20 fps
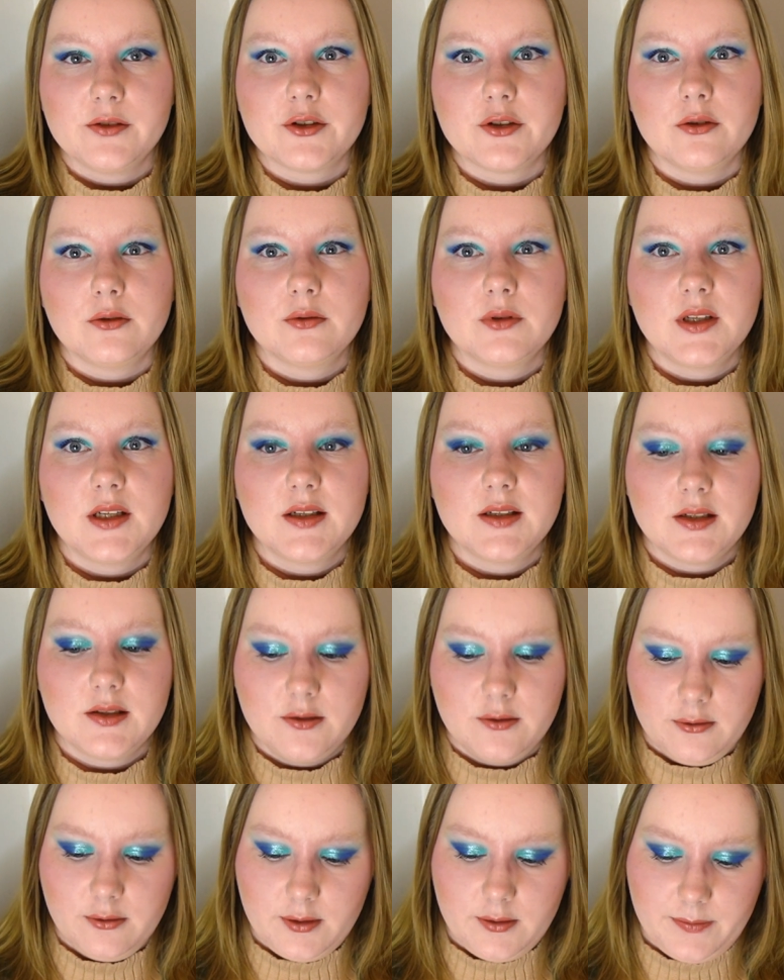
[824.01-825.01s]
So these
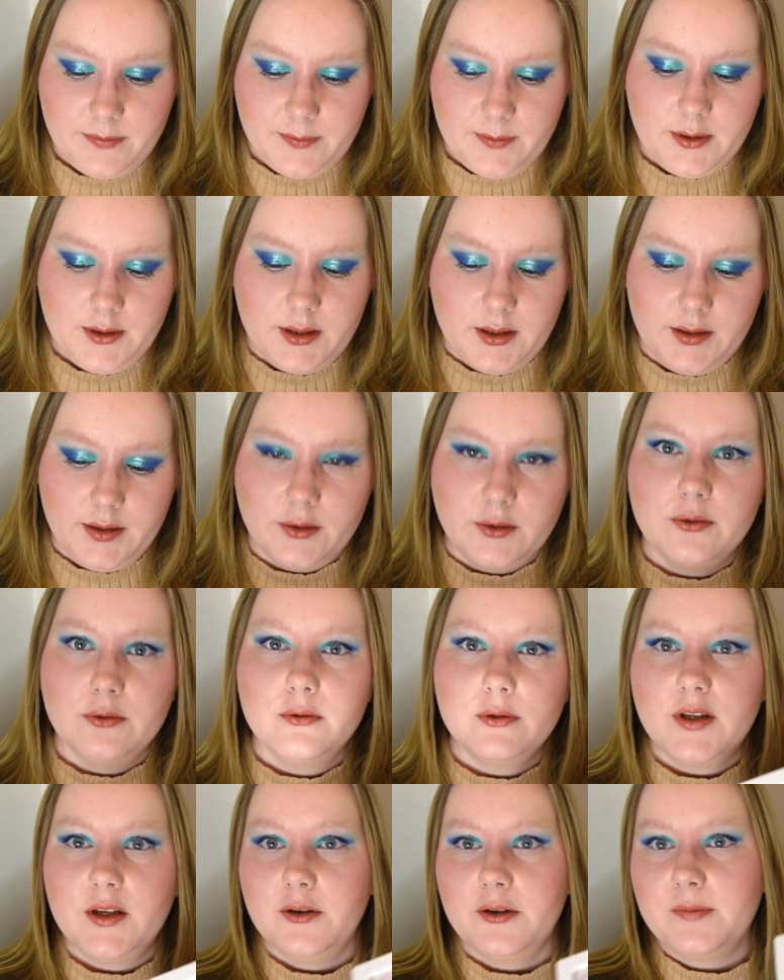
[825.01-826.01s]
sort of, the
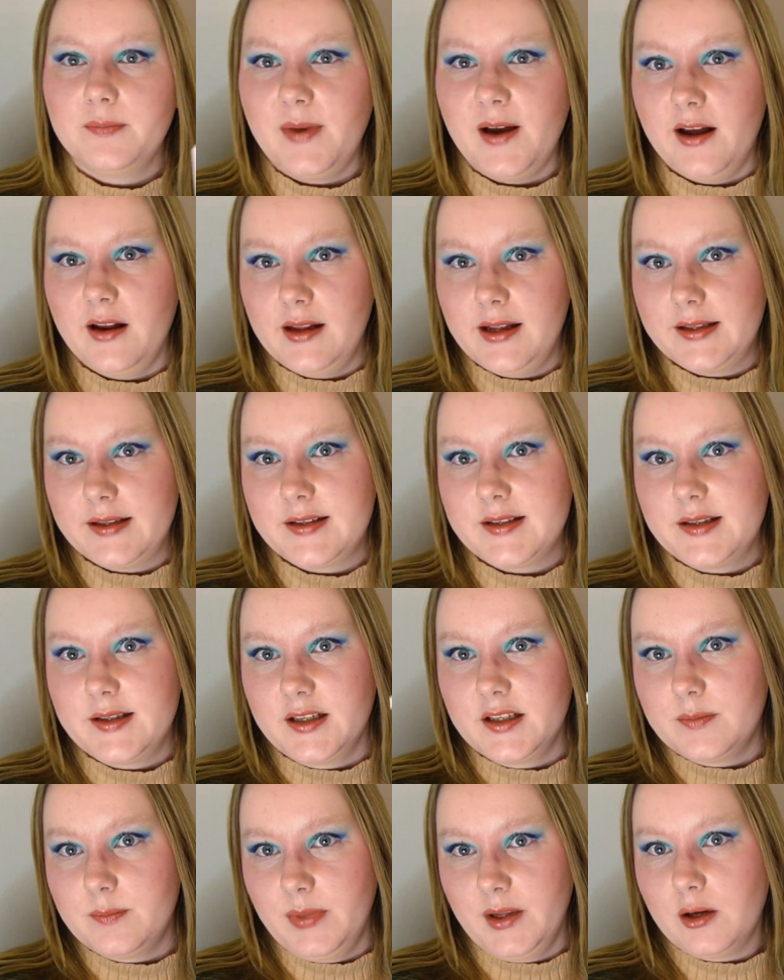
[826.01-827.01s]
two-tiered palettes,
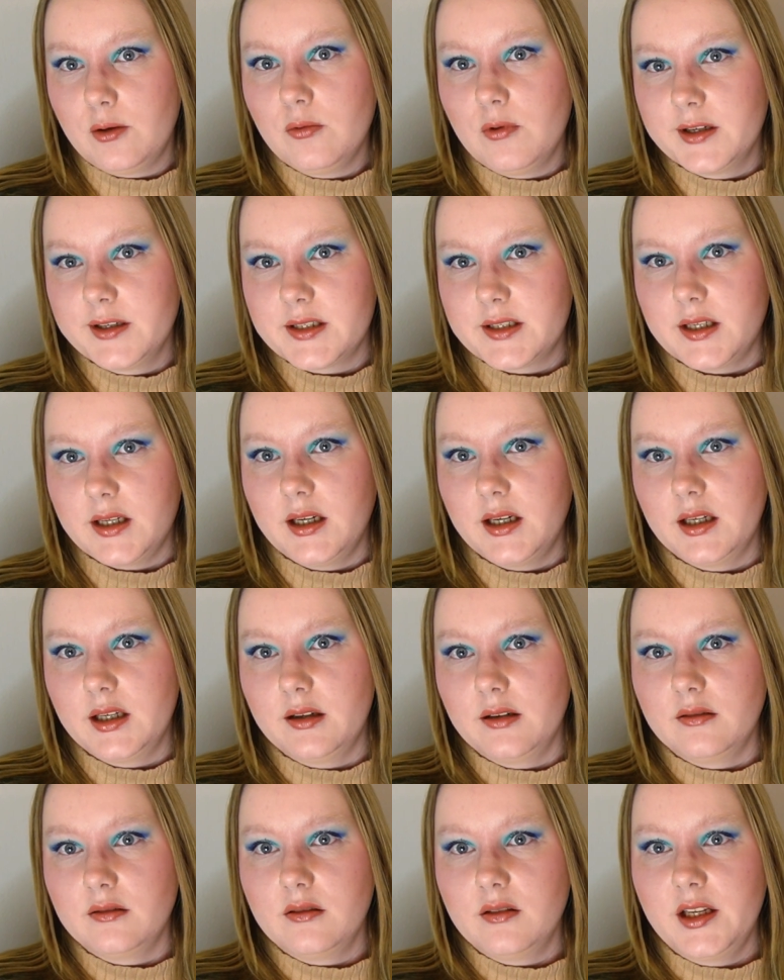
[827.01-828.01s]
these big ones,
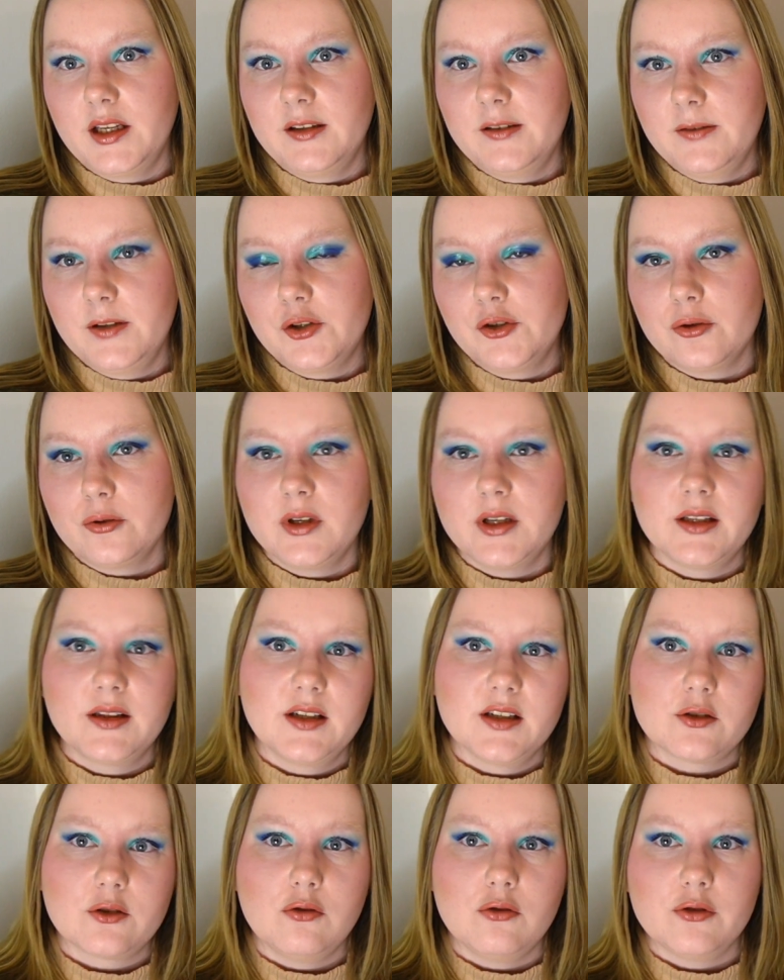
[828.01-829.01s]
individually
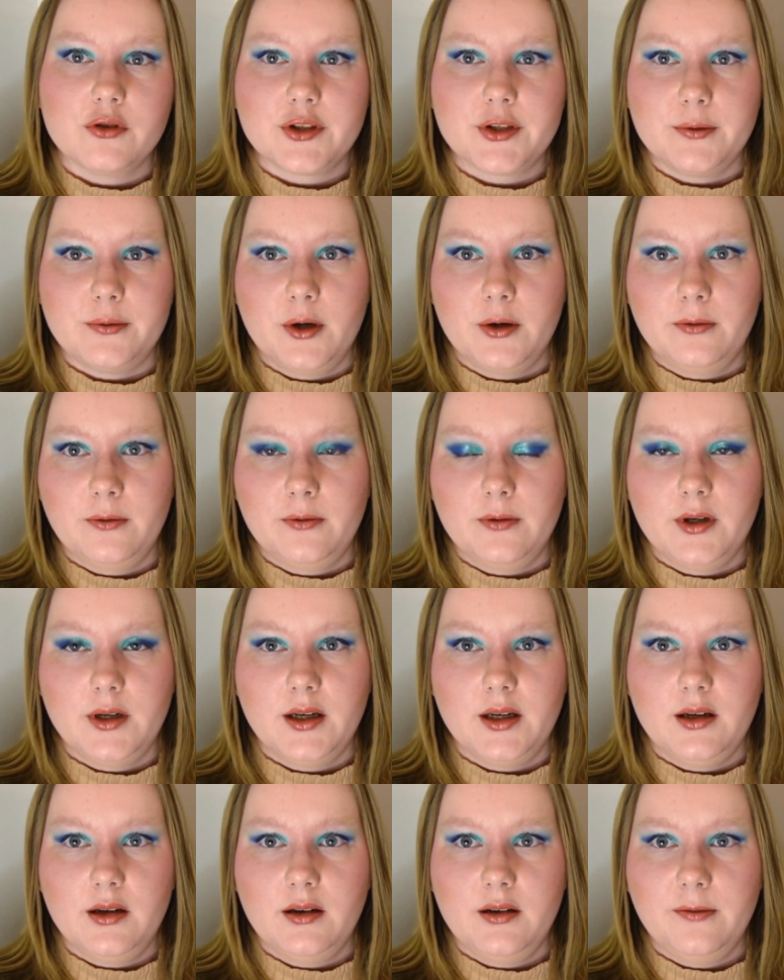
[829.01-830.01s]
these cost around
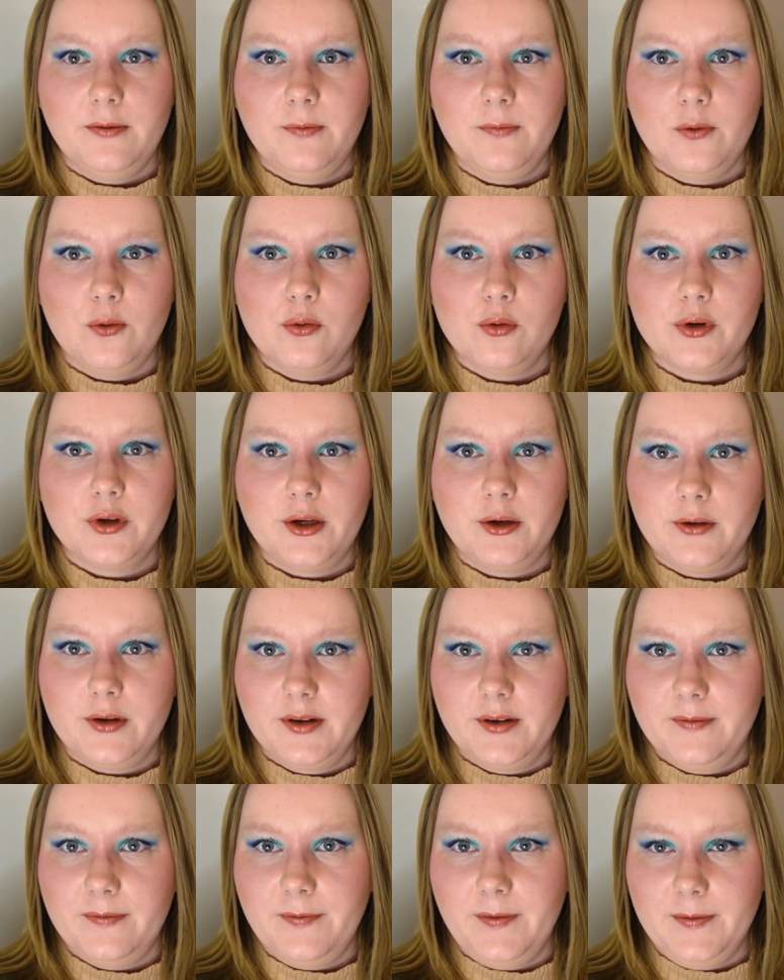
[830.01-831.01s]
40
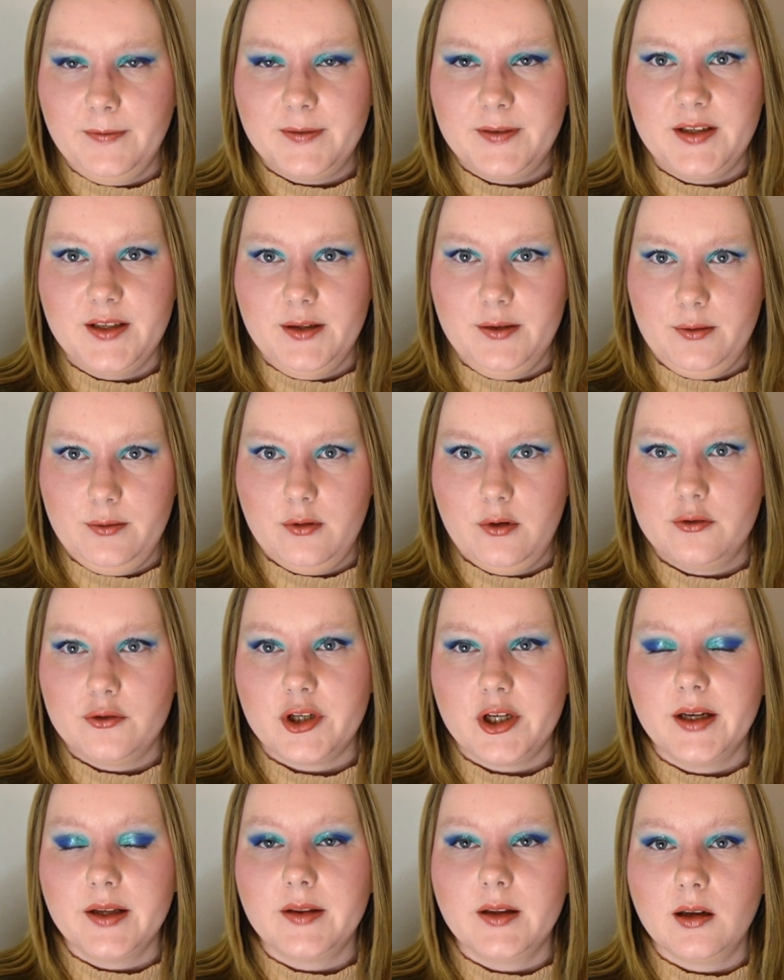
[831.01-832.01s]
and 50
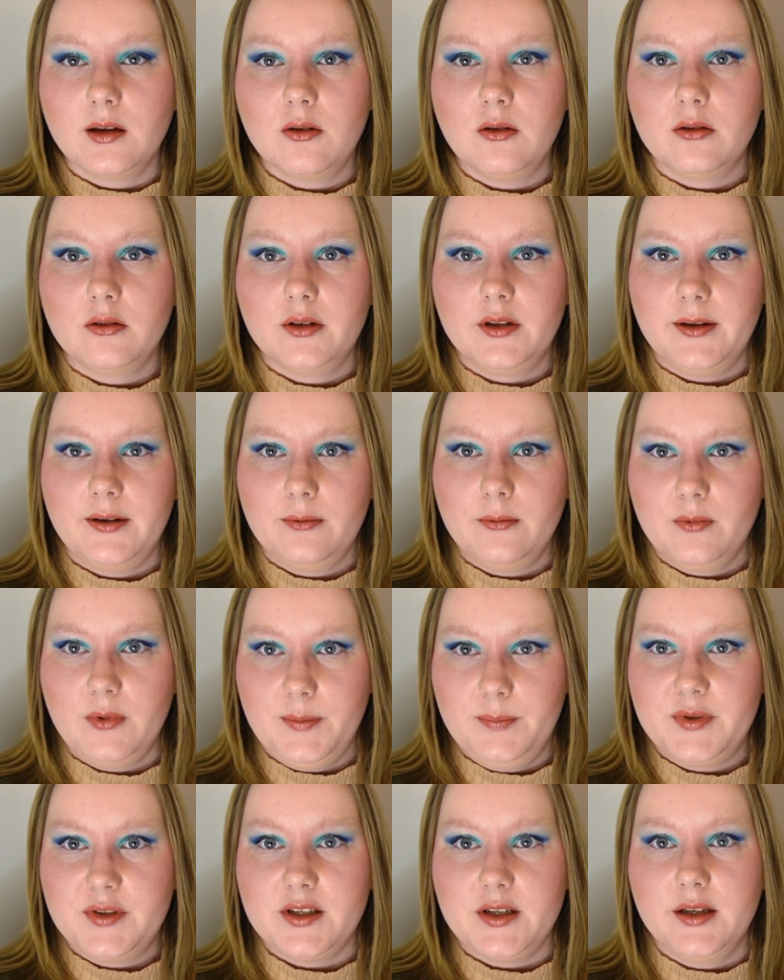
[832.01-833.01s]
euros, I think, on the
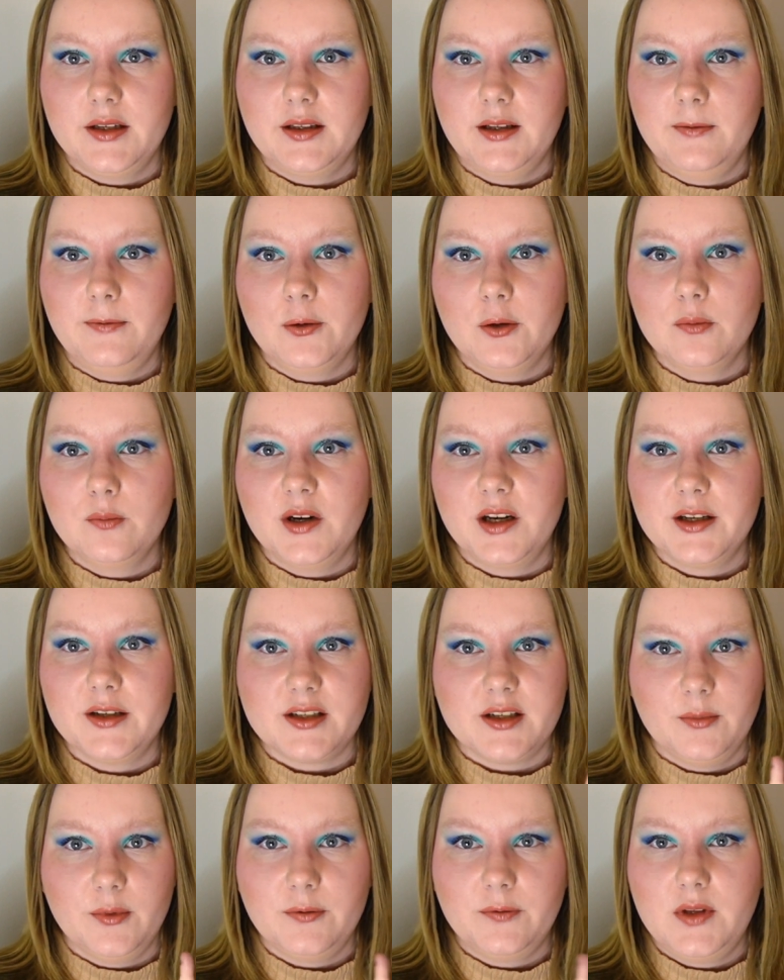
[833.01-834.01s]
website if you buy
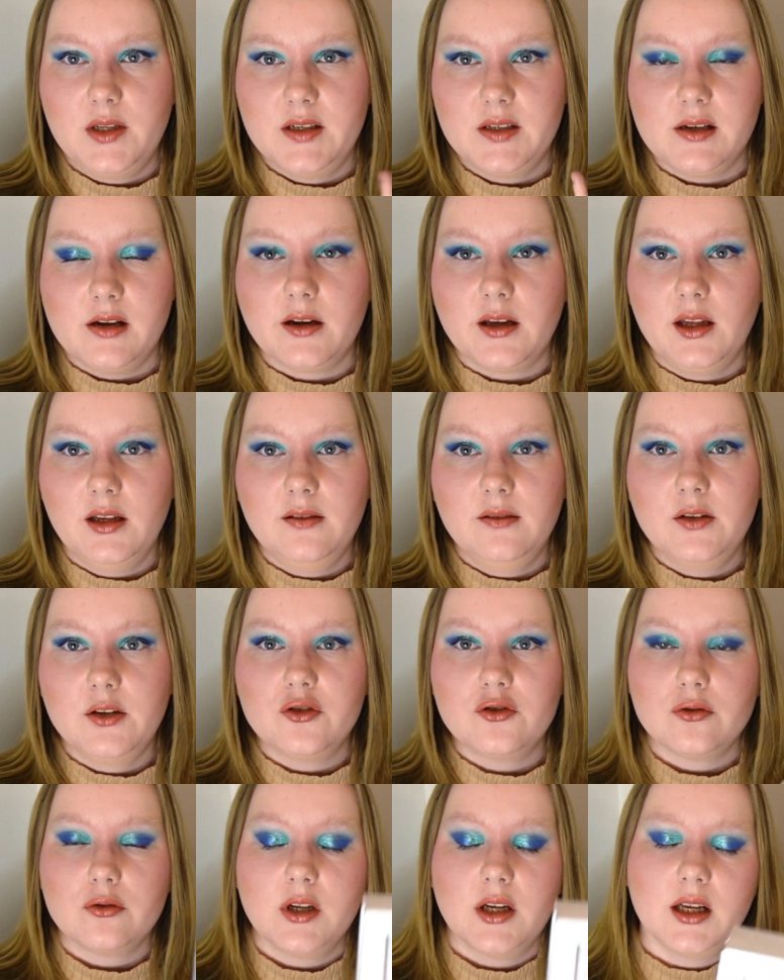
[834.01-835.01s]
some of these like
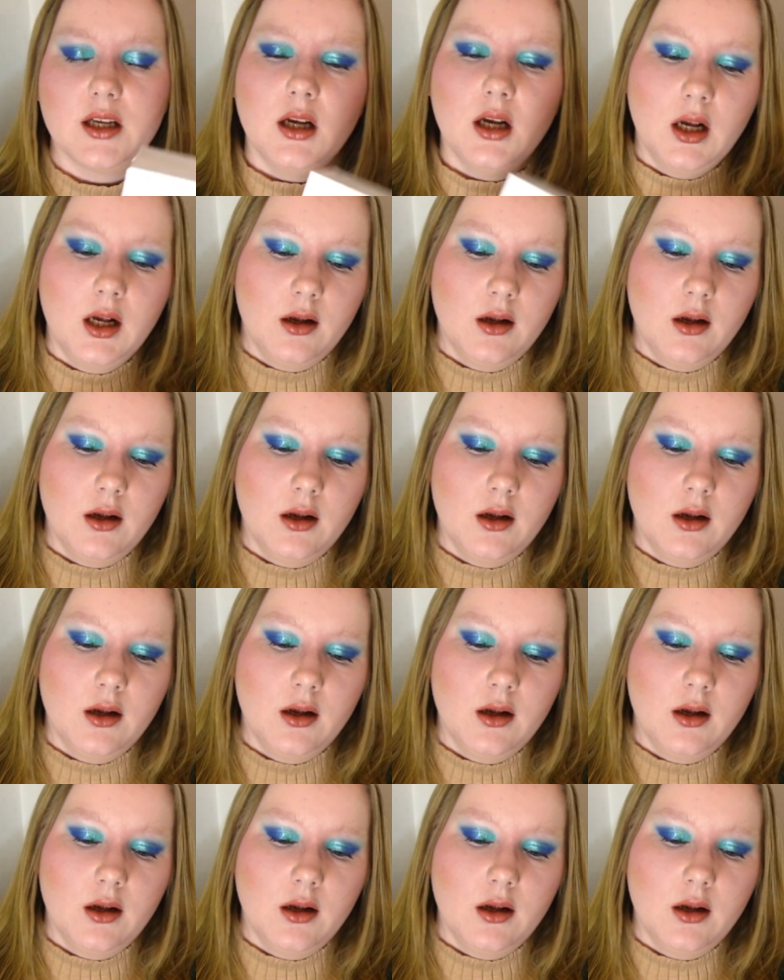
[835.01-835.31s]
individually.